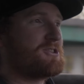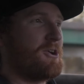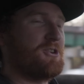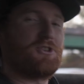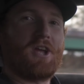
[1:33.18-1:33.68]

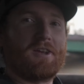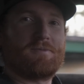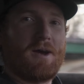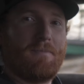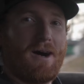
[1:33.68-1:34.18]
start to change
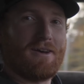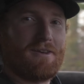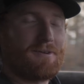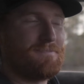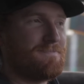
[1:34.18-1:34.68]
my
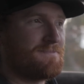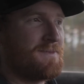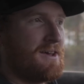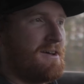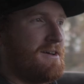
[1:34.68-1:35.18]
mind.
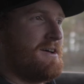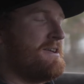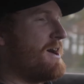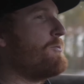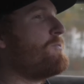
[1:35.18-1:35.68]

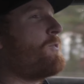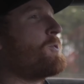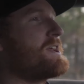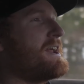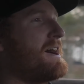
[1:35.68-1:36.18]
Now,
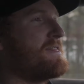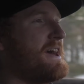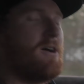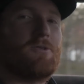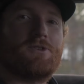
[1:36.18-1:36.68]

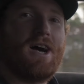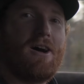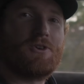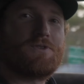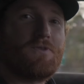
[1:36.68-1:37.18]

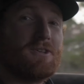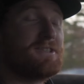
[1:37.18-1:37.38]
$49,000 for a